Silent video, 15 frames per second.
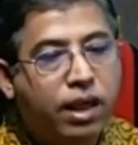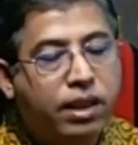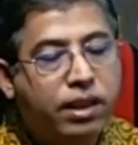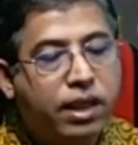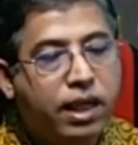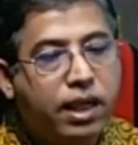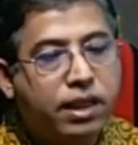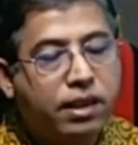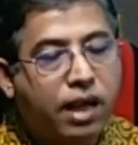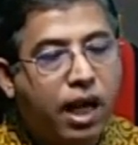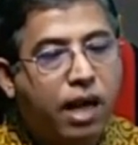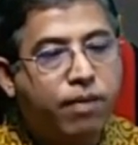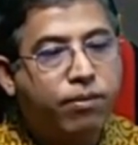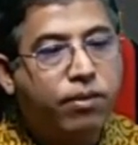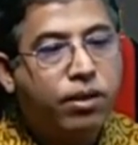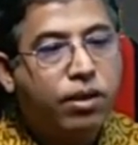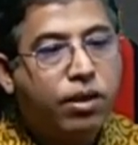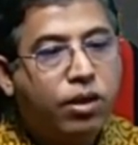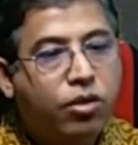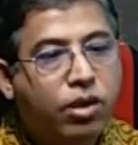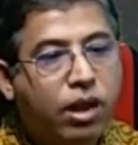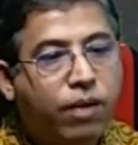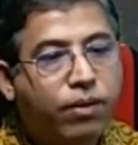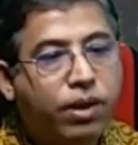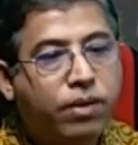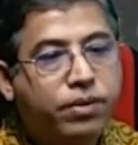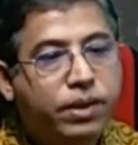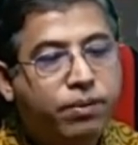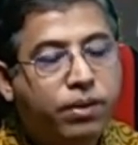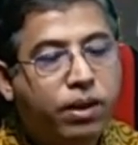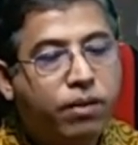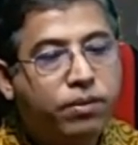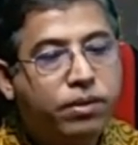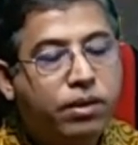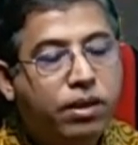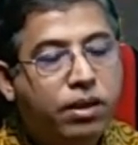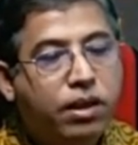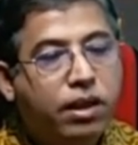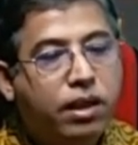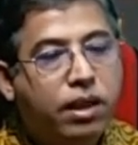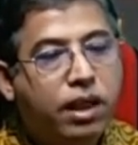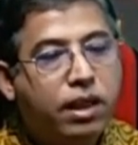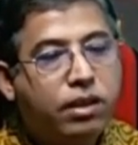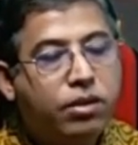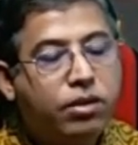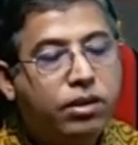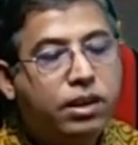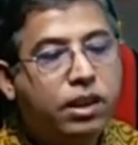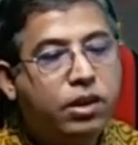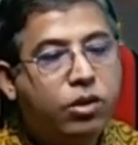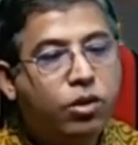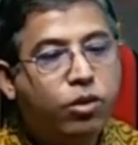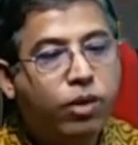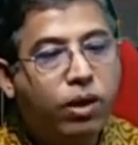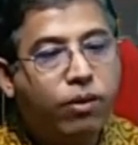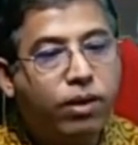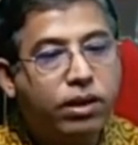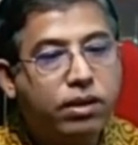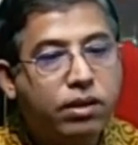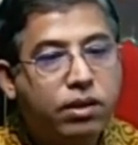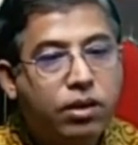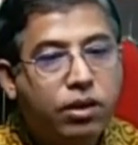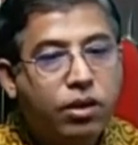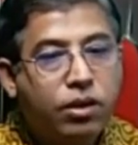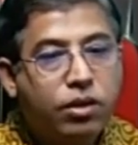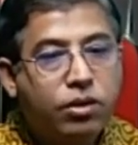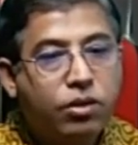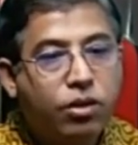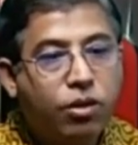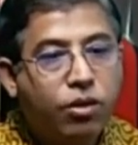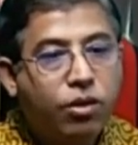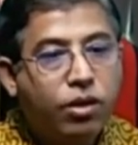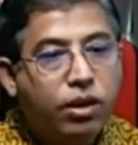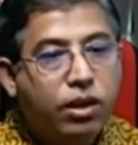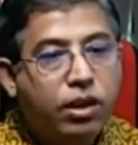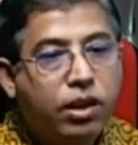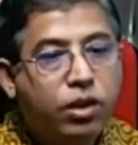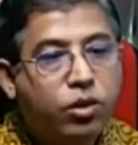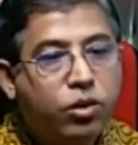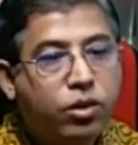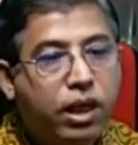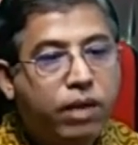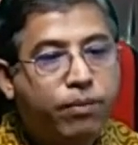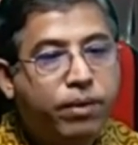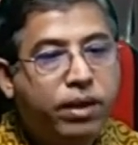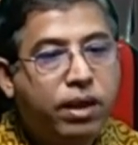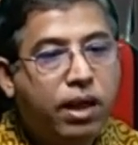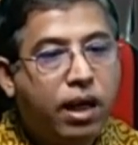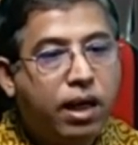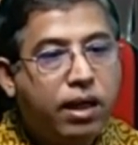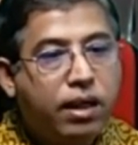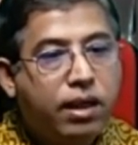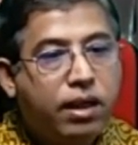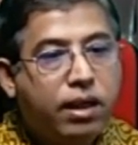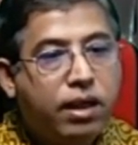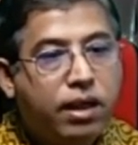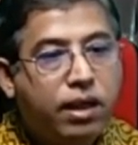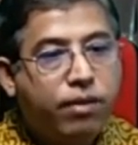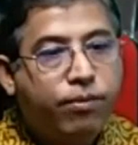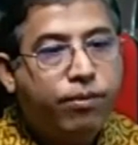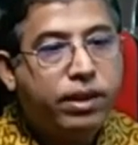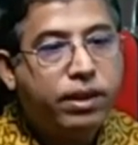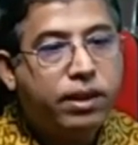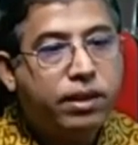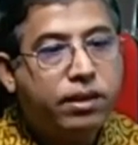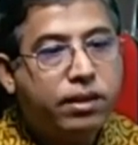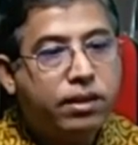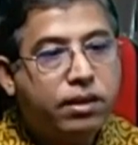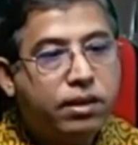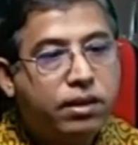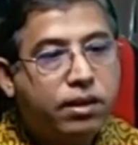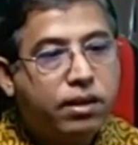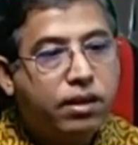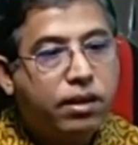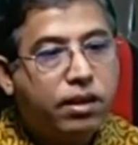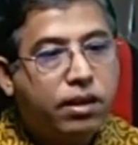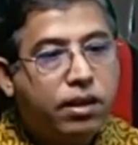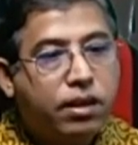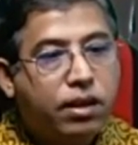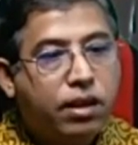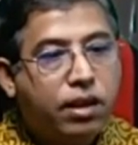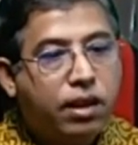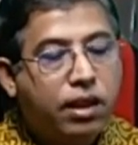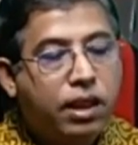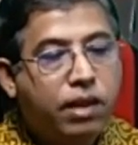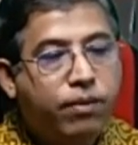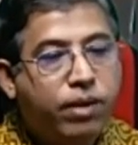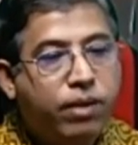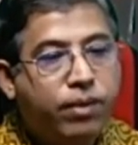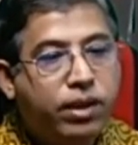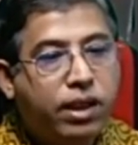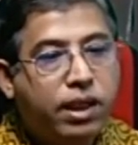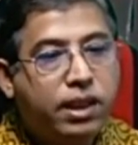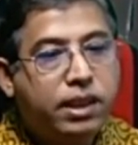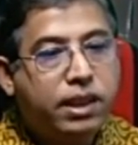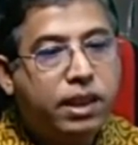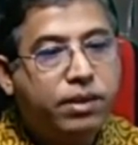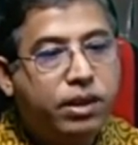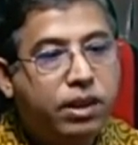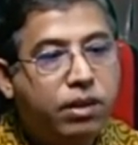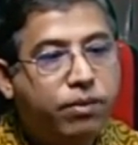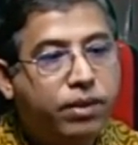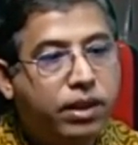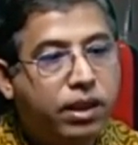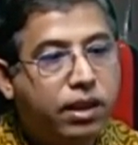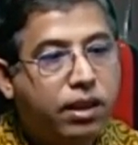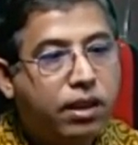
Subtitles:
takes time to develop symptoms, takes 6 to 12 hours. So you should admit the patients even patient is asymptomatic.